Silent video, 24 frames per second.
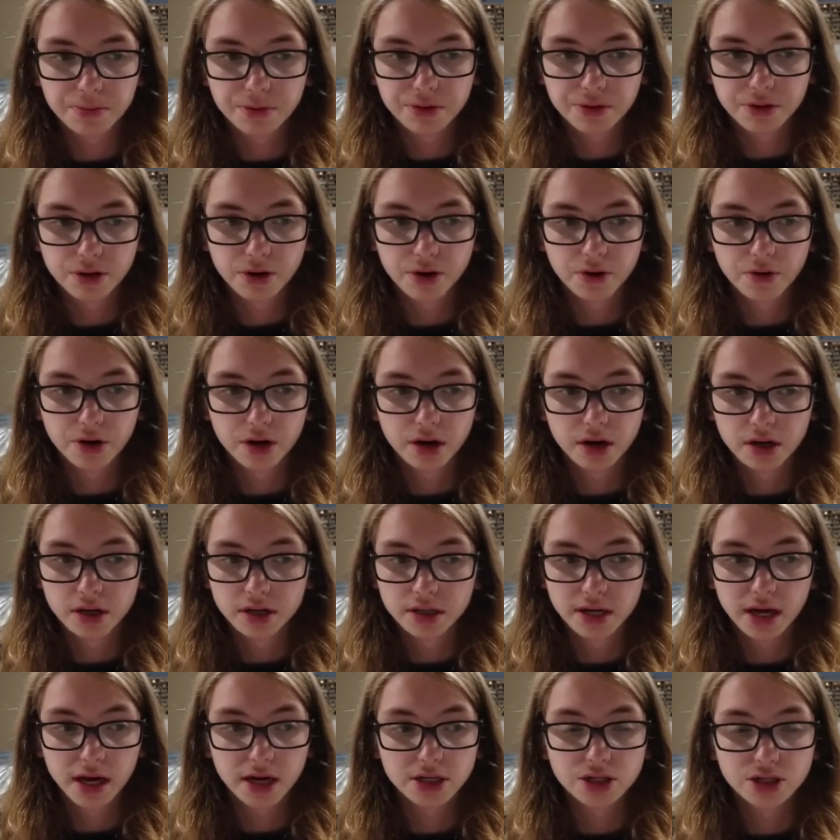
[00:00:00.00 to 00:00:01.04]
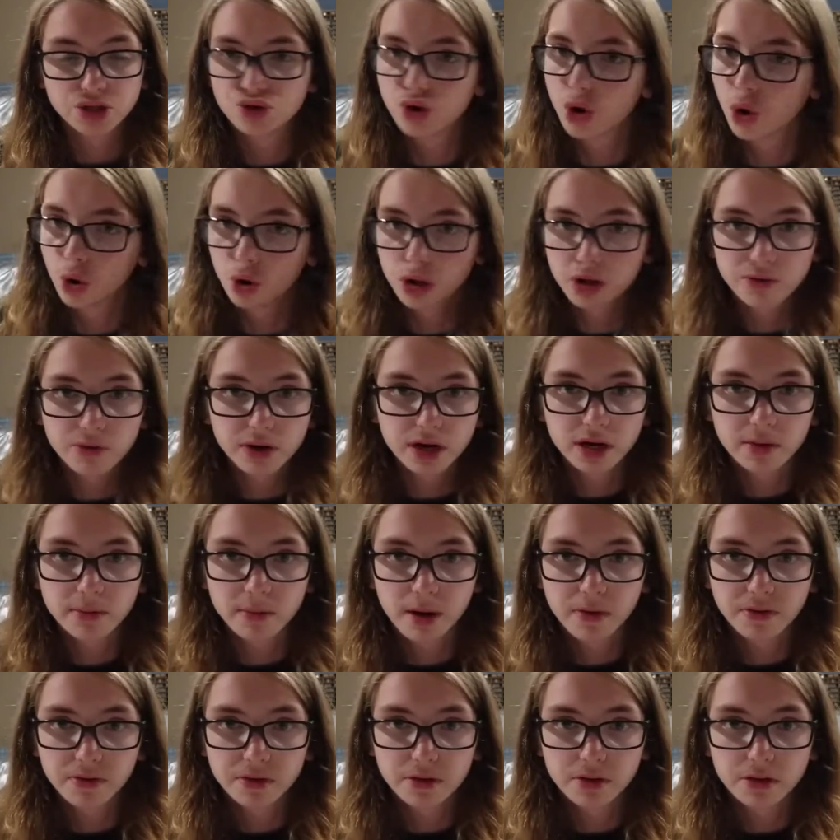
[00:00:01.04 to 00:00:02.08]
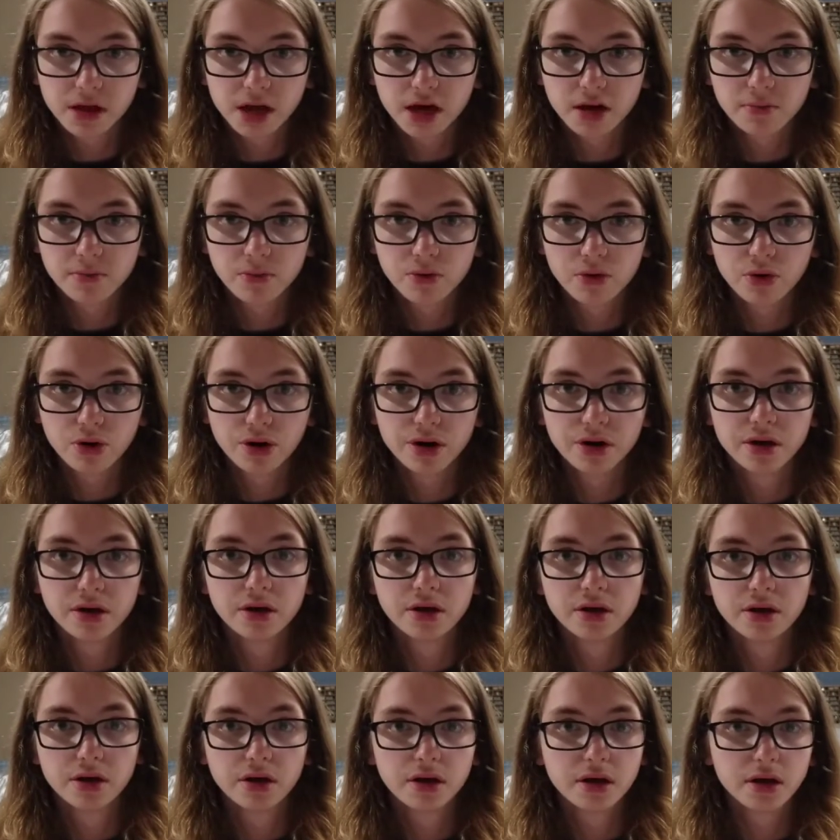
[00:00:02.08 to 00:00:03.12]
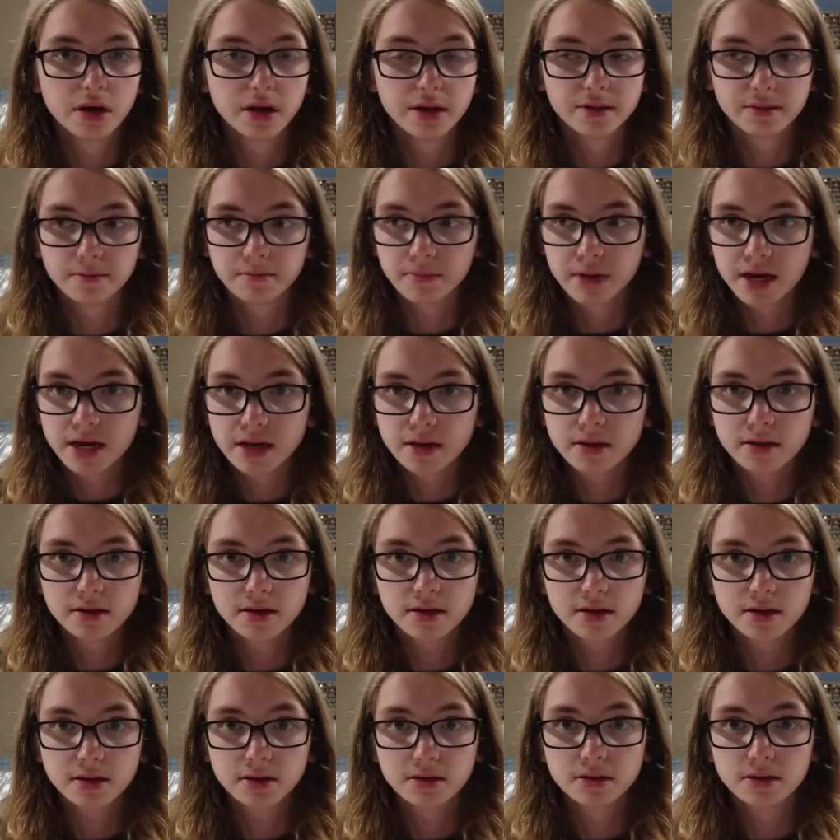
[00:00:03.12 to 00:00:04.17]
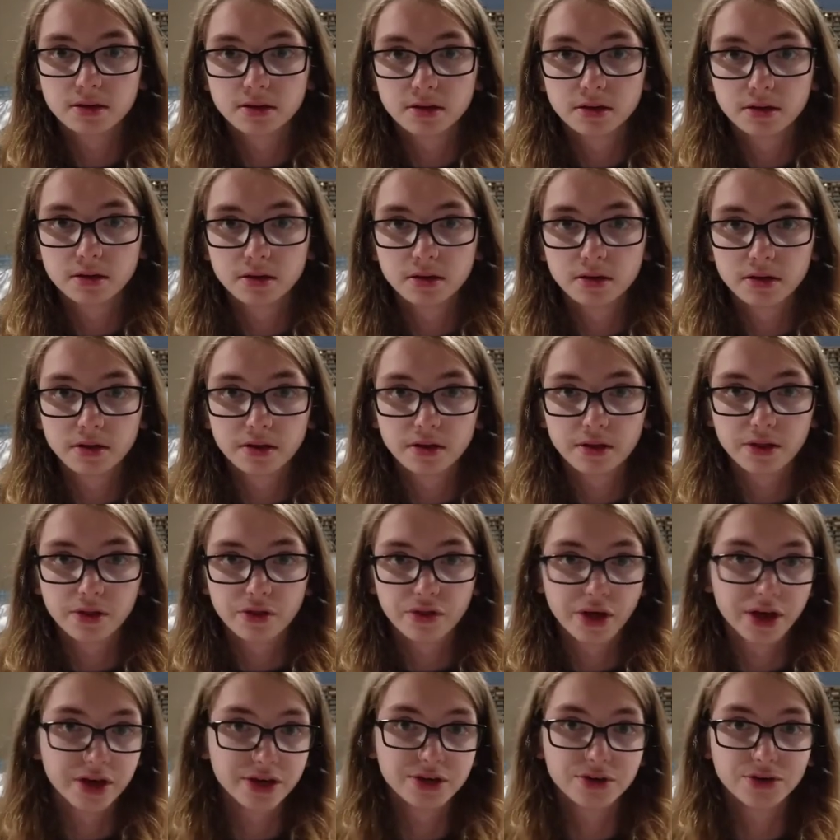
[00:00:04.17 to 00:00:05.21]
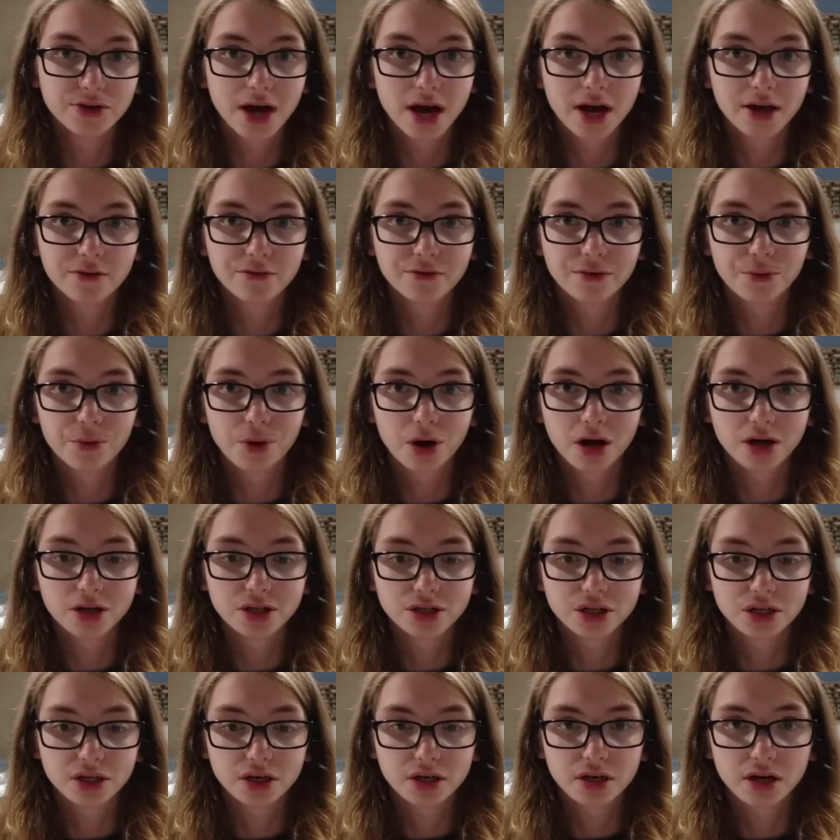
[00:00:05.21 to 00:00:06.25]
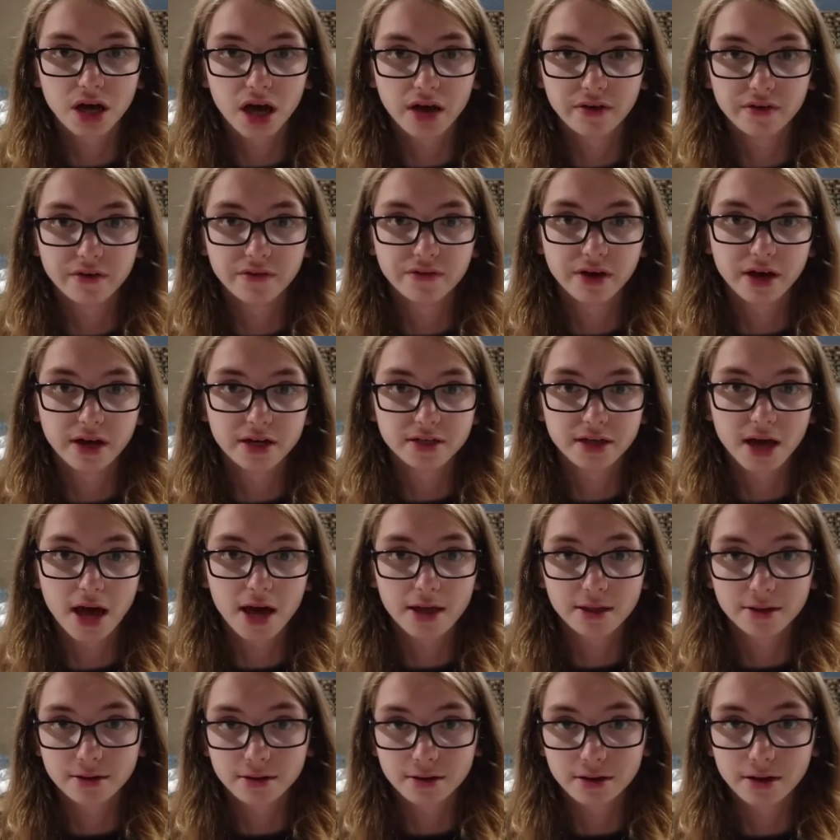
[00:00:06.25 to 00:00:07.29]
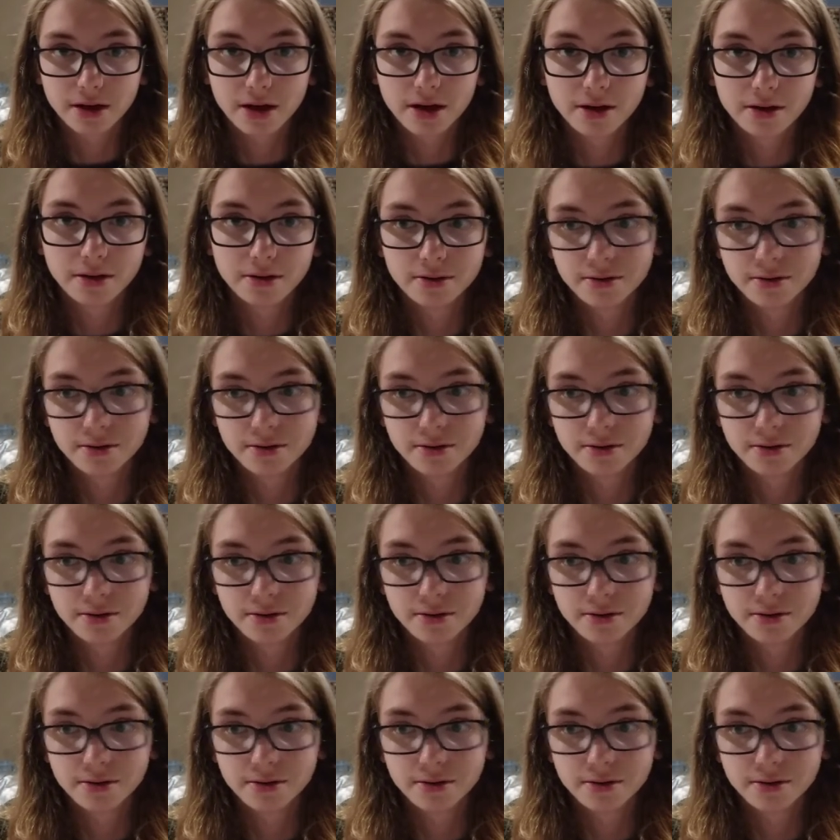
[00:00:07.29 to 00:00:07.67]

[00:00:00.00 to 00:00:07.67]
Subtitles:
So, yeah, totally recommend the soundboard. It's amazing. Thank you guys for watching. Have a fantastic day.